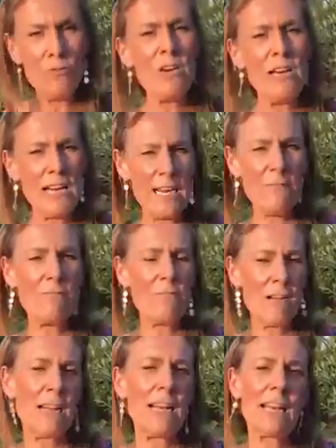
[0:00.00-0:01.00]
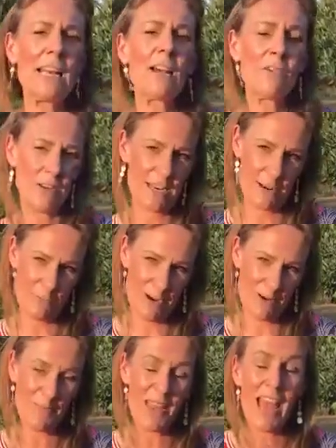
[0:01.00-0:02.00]
really really lovely
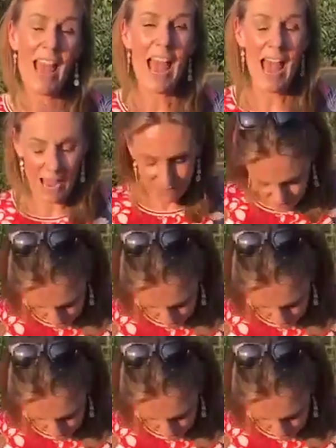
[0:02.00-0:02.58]
knitwear I've